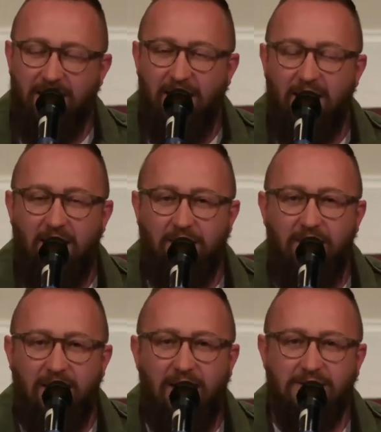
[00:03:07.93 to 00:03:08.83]

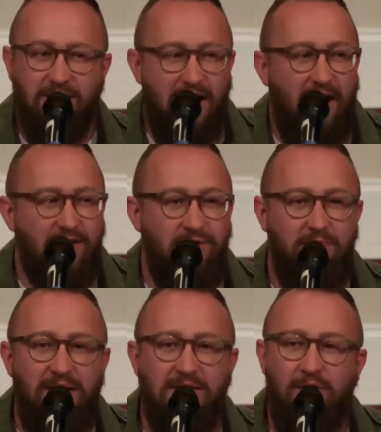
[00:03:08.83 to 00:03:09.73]
inaugurated eschatology
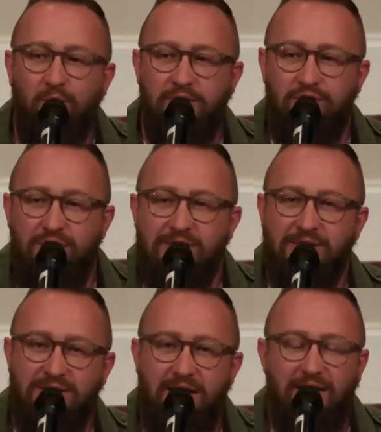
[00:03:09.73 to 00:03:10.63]
means that when
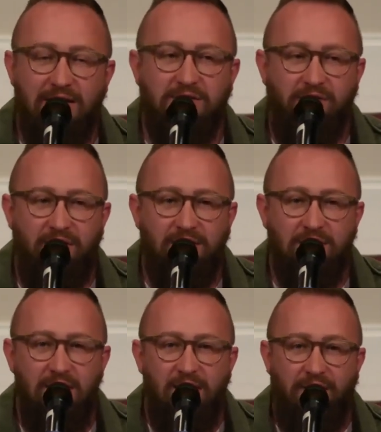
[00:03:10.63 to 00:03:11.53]
Jesus said it is
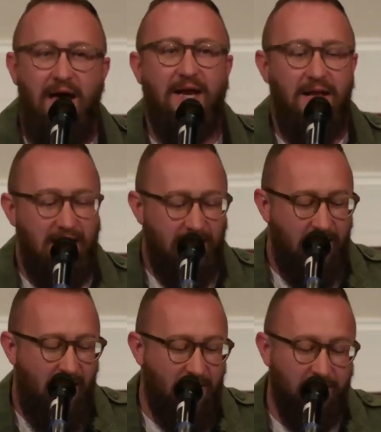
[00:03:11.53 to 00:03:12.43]
finished, that
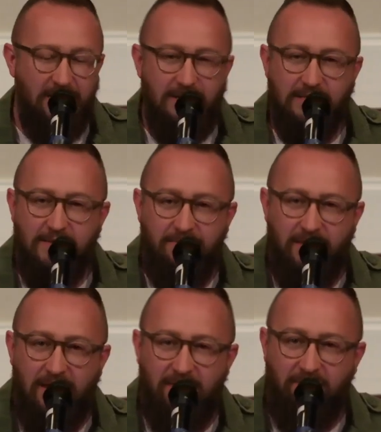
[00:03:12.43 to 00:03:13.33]
not only did
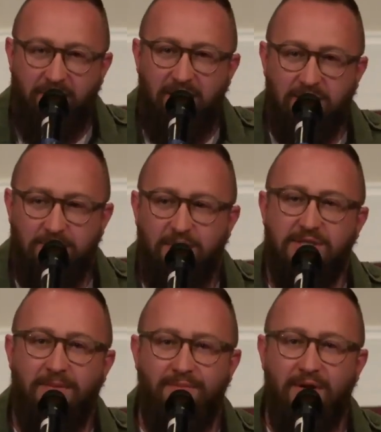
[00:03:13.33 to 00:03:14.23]
something get finished, but
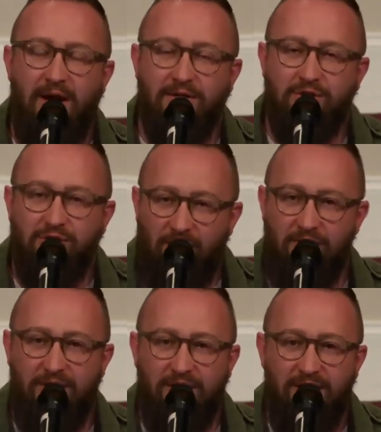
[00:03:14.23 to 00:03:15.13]
something got
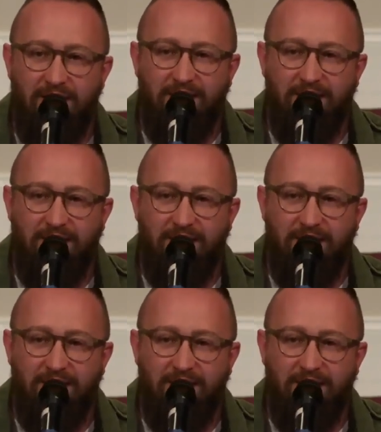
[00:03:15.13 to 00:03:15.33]
started.